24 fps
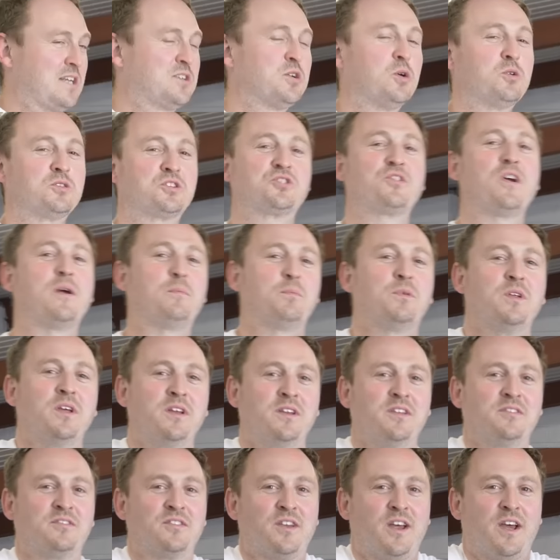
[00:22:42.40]
It's all
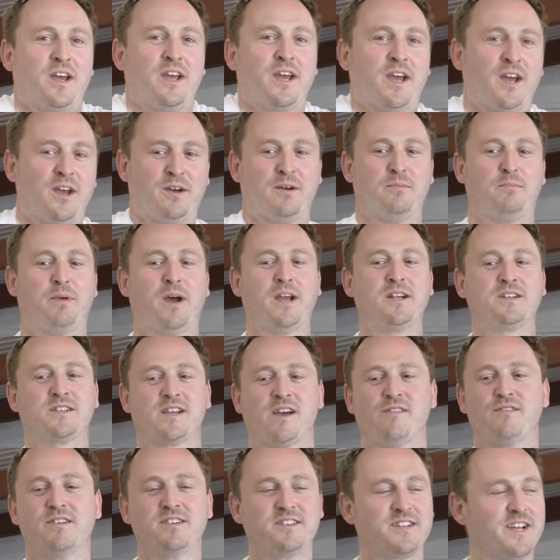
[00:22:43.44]
scripted, isn't it? Yeah. Page
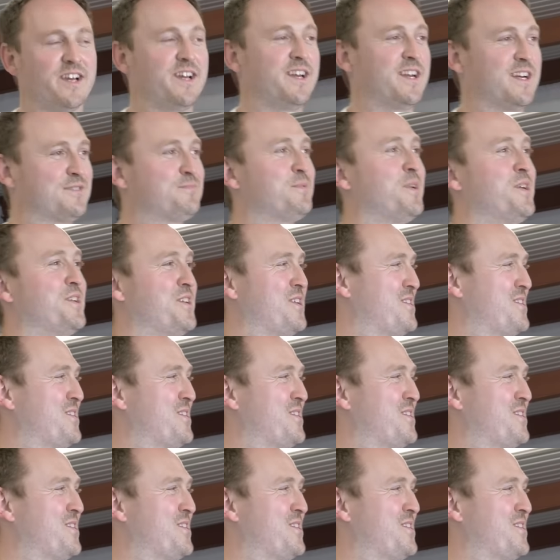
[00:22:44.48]
seventeen, that's per